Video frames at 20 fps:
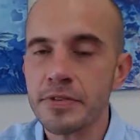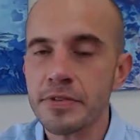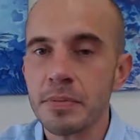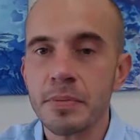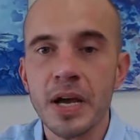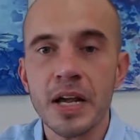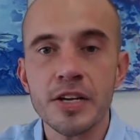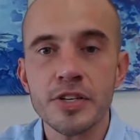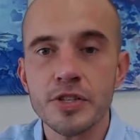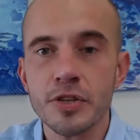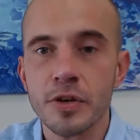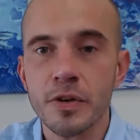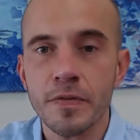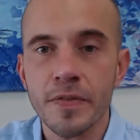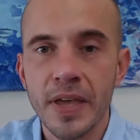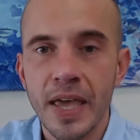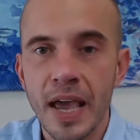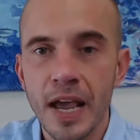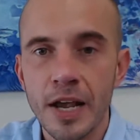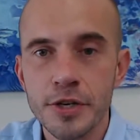some kind of
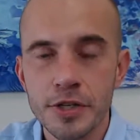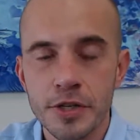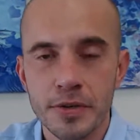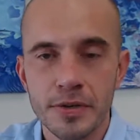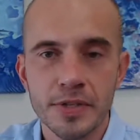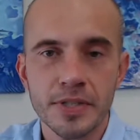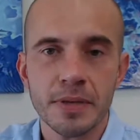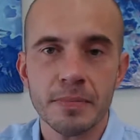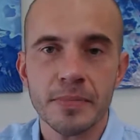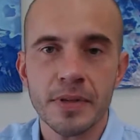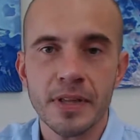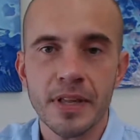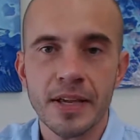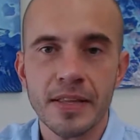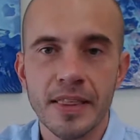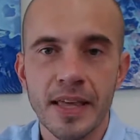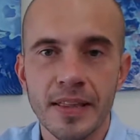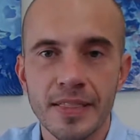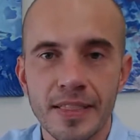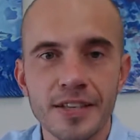certification or something
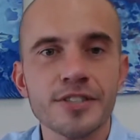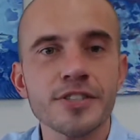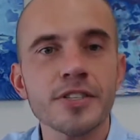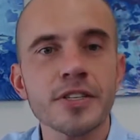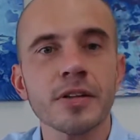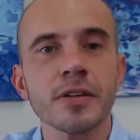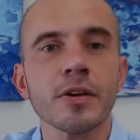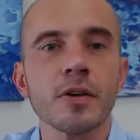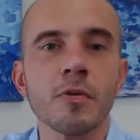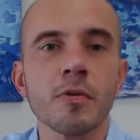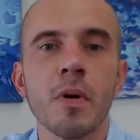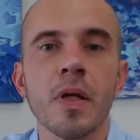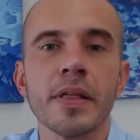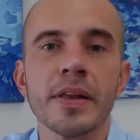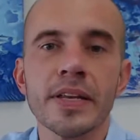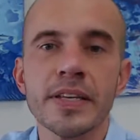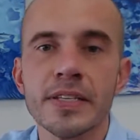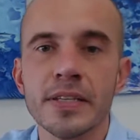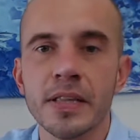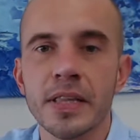like that. That's still a
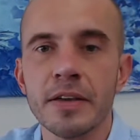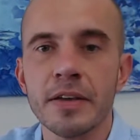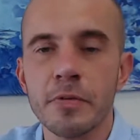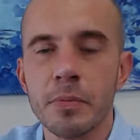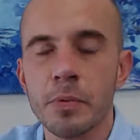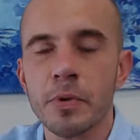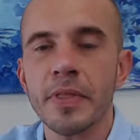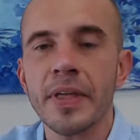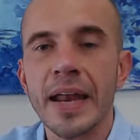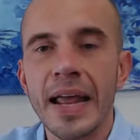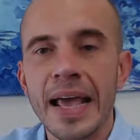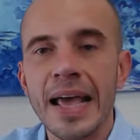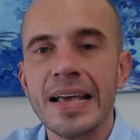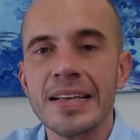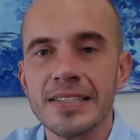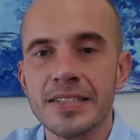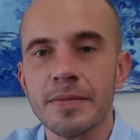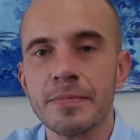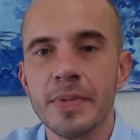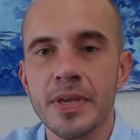quality deliverable that
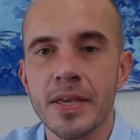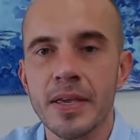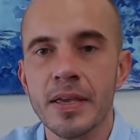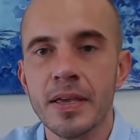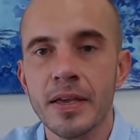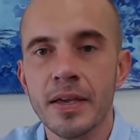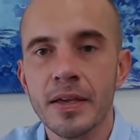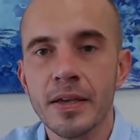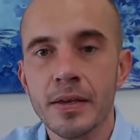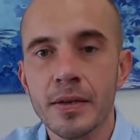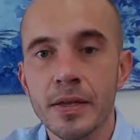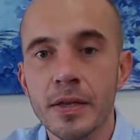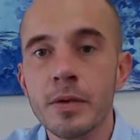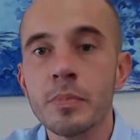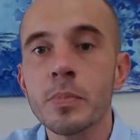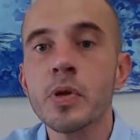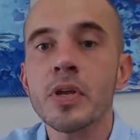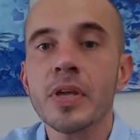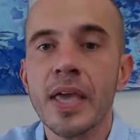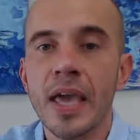has to be
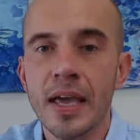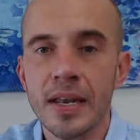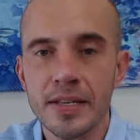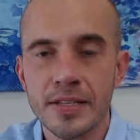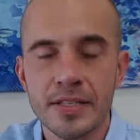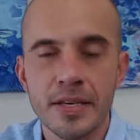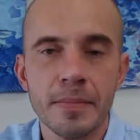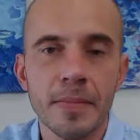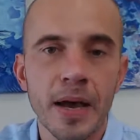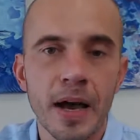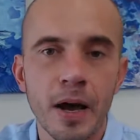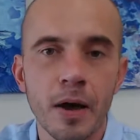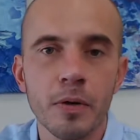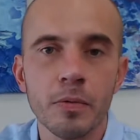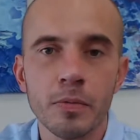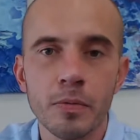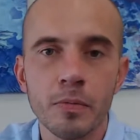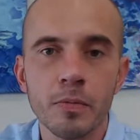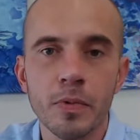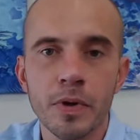communicated
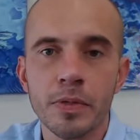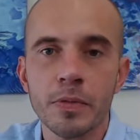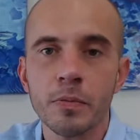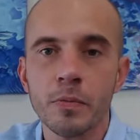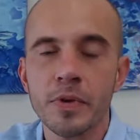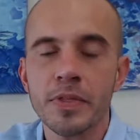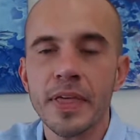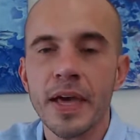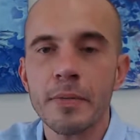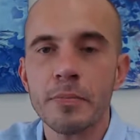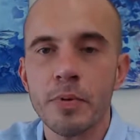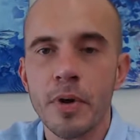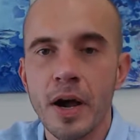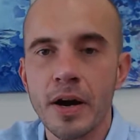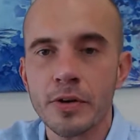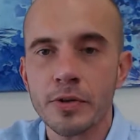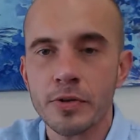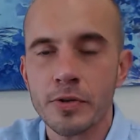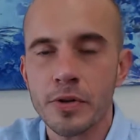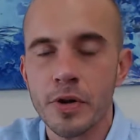somehow with that
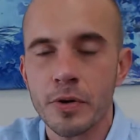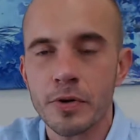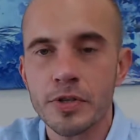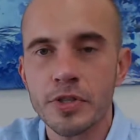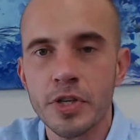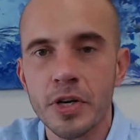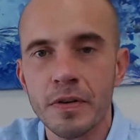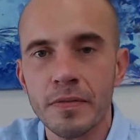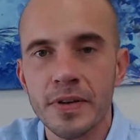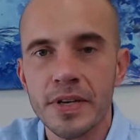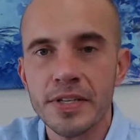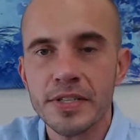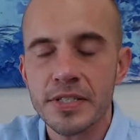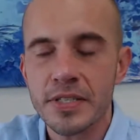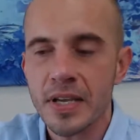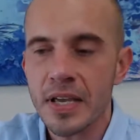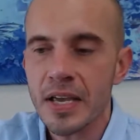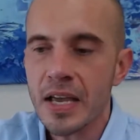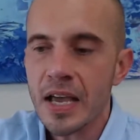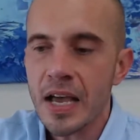product or
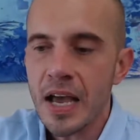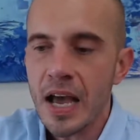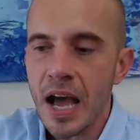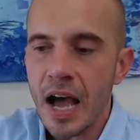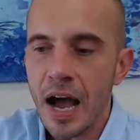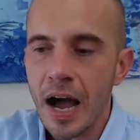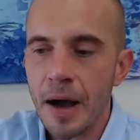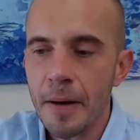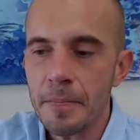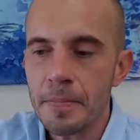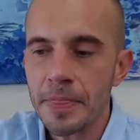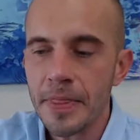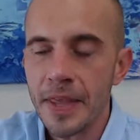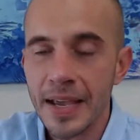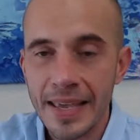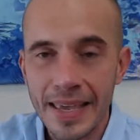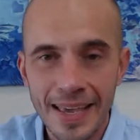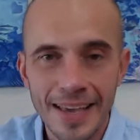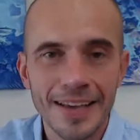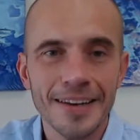service.
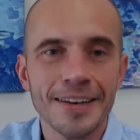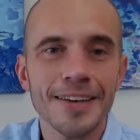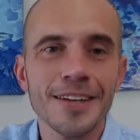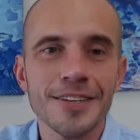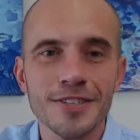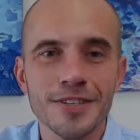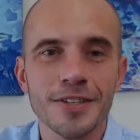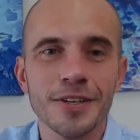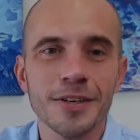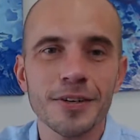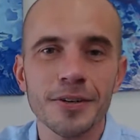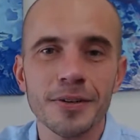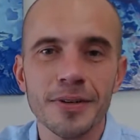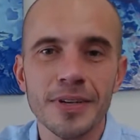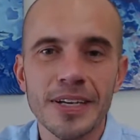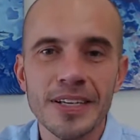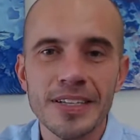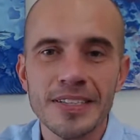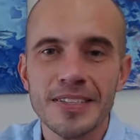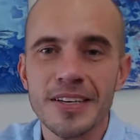Again, it
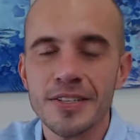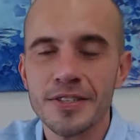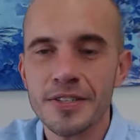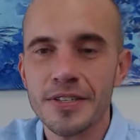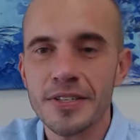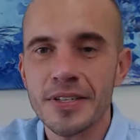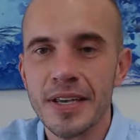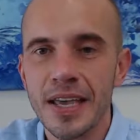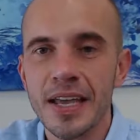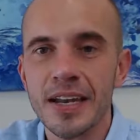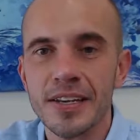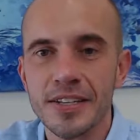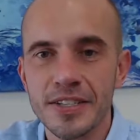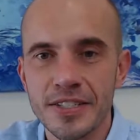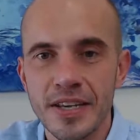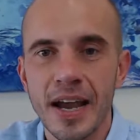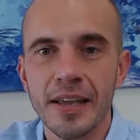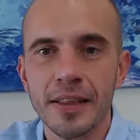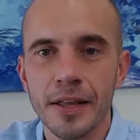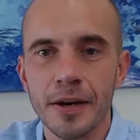still exists in a
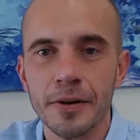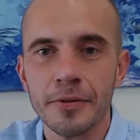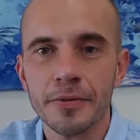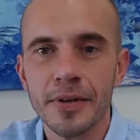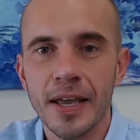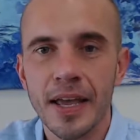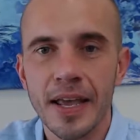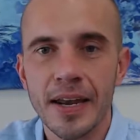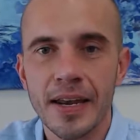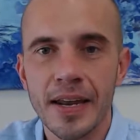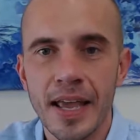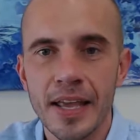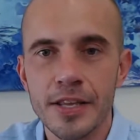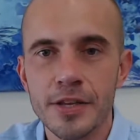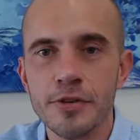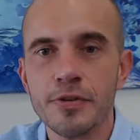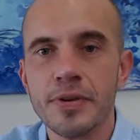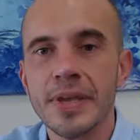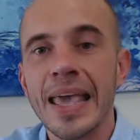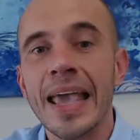silo,
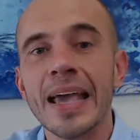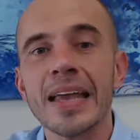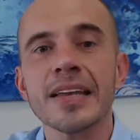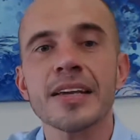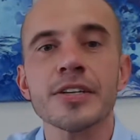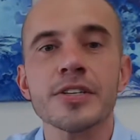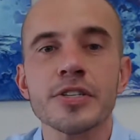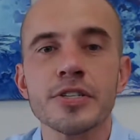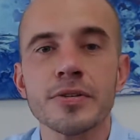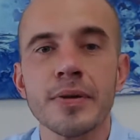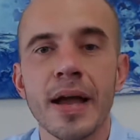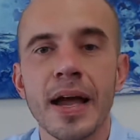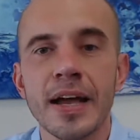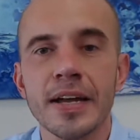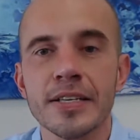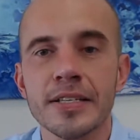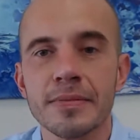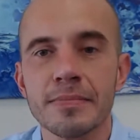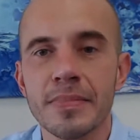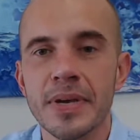and you can't
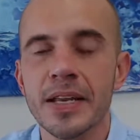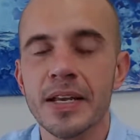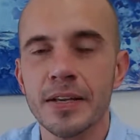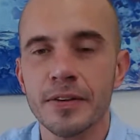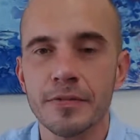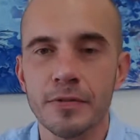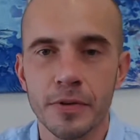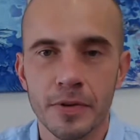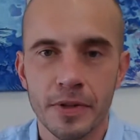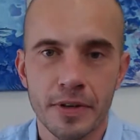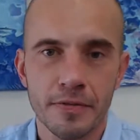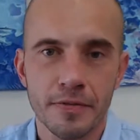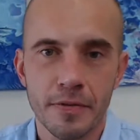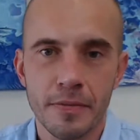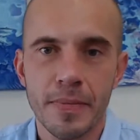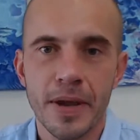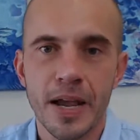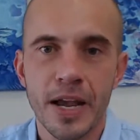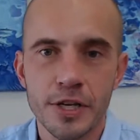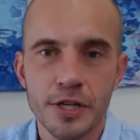extract meaningful
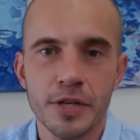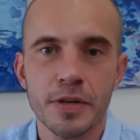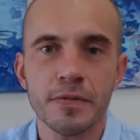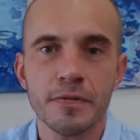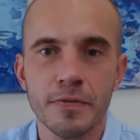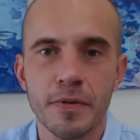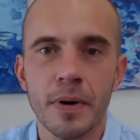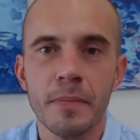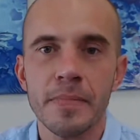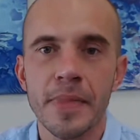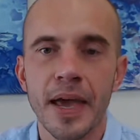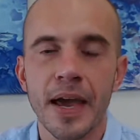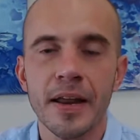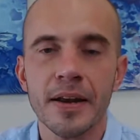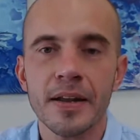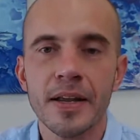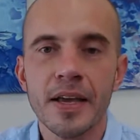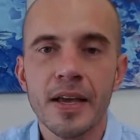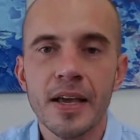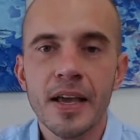information from
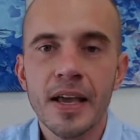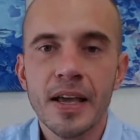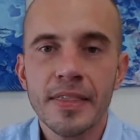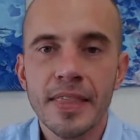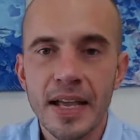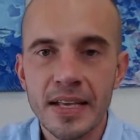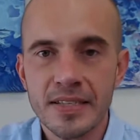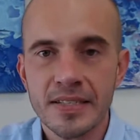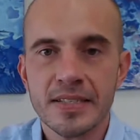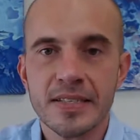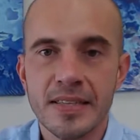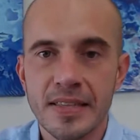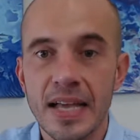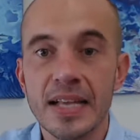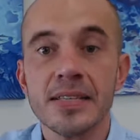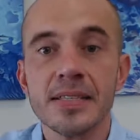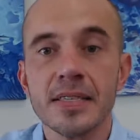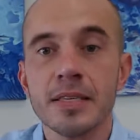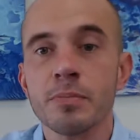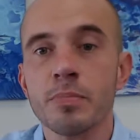that. That's
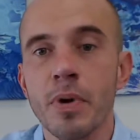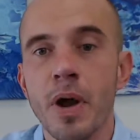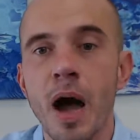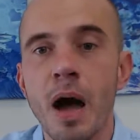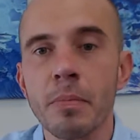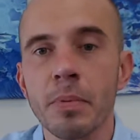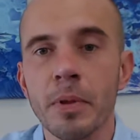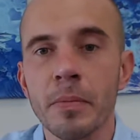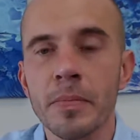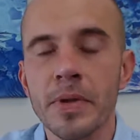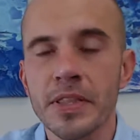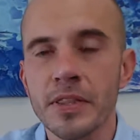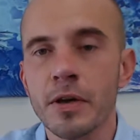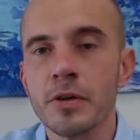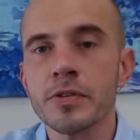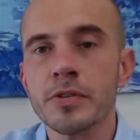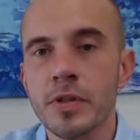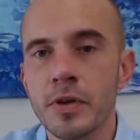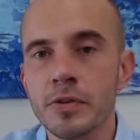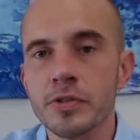the problem,
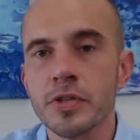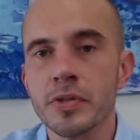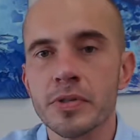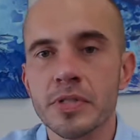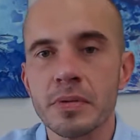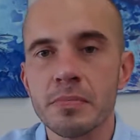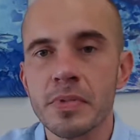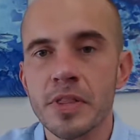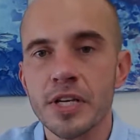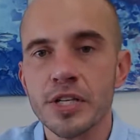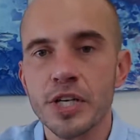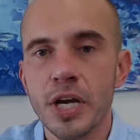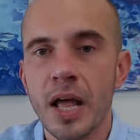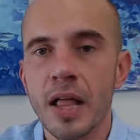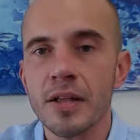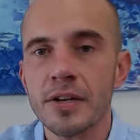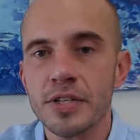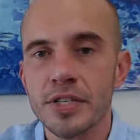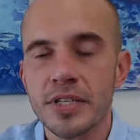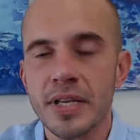and those are some of the
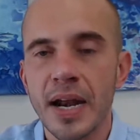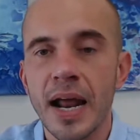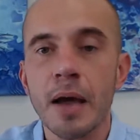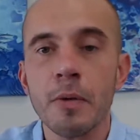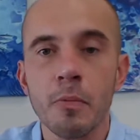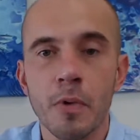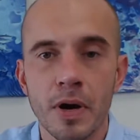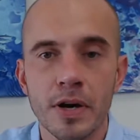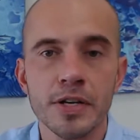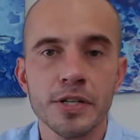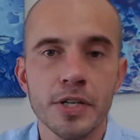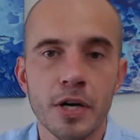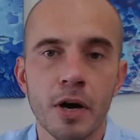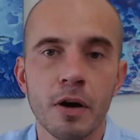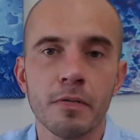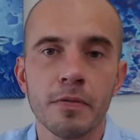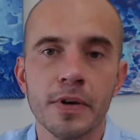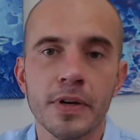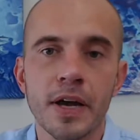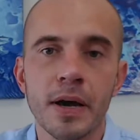challenges that I wanted
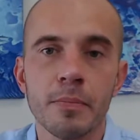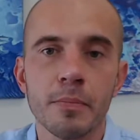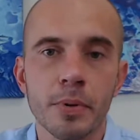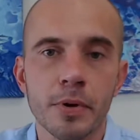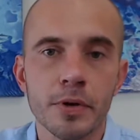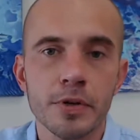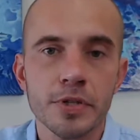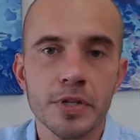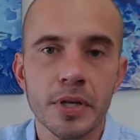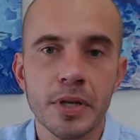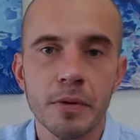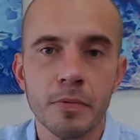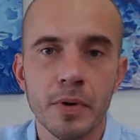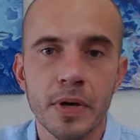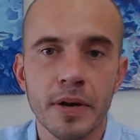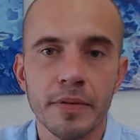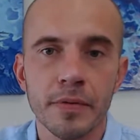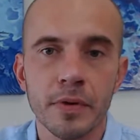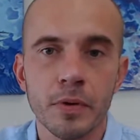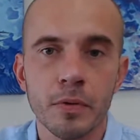to overcome personally
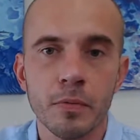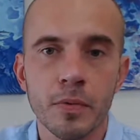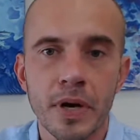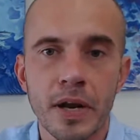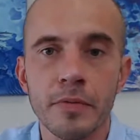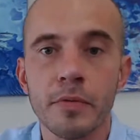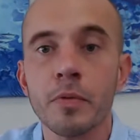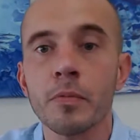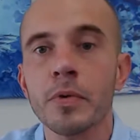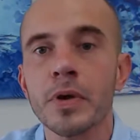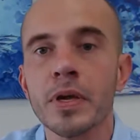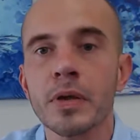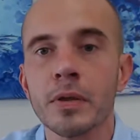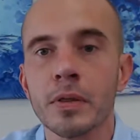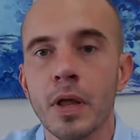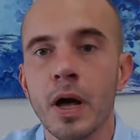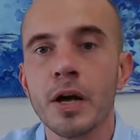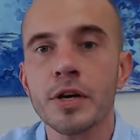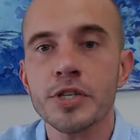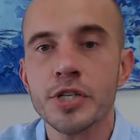whenever
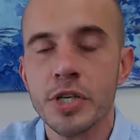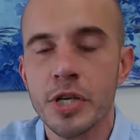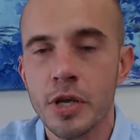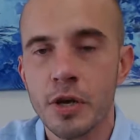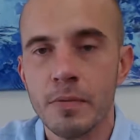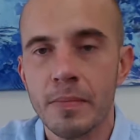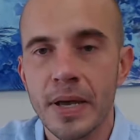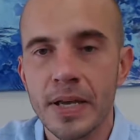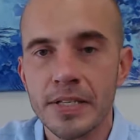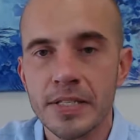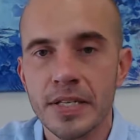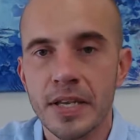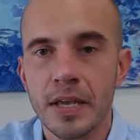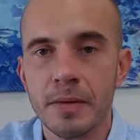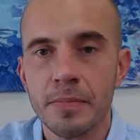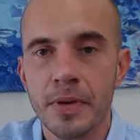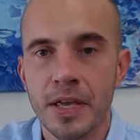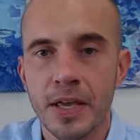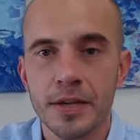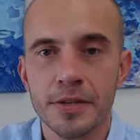we launched
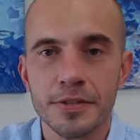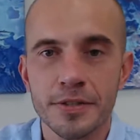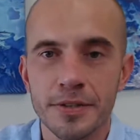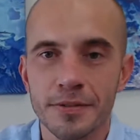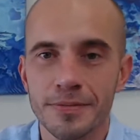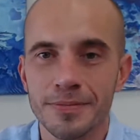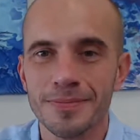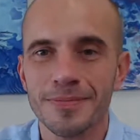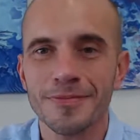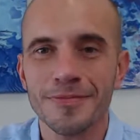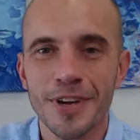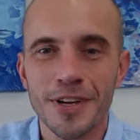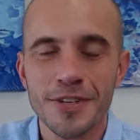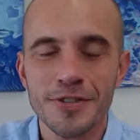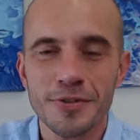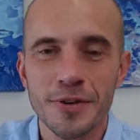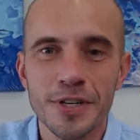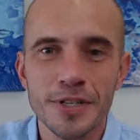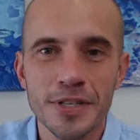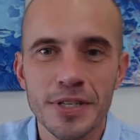QMSC, because of
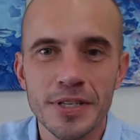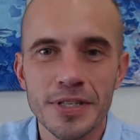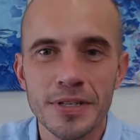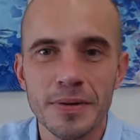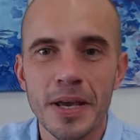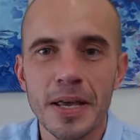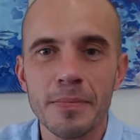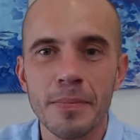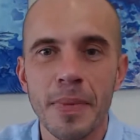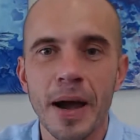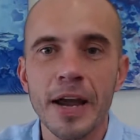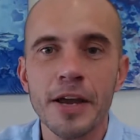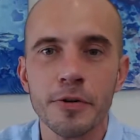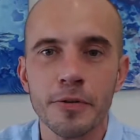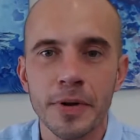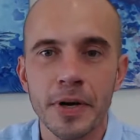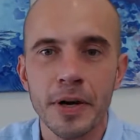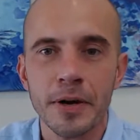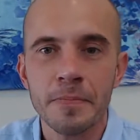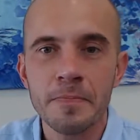frustrations in my
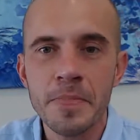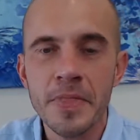career.